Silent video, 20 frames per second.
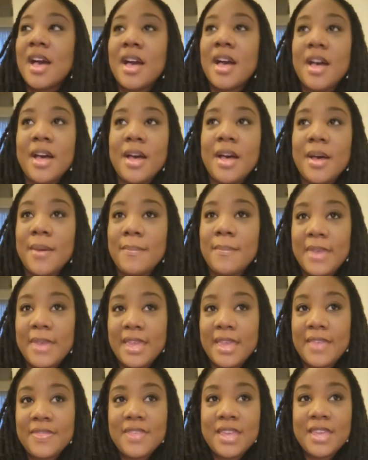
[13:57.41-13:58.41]
and
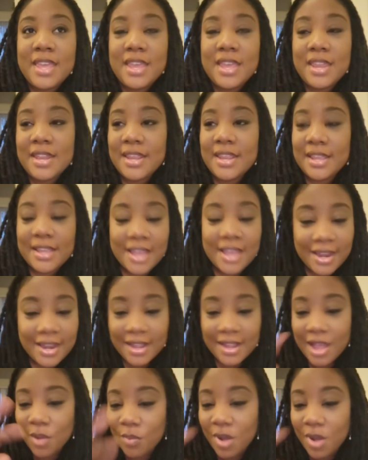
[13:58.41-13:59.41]
then it kind
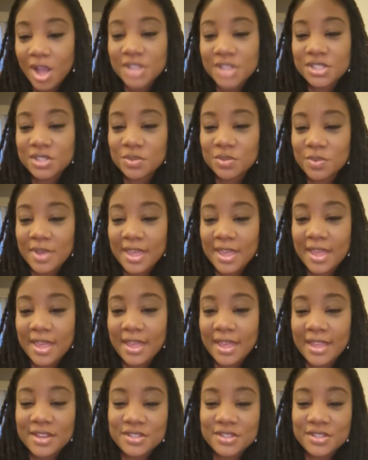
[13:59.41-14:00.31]
of got washed away.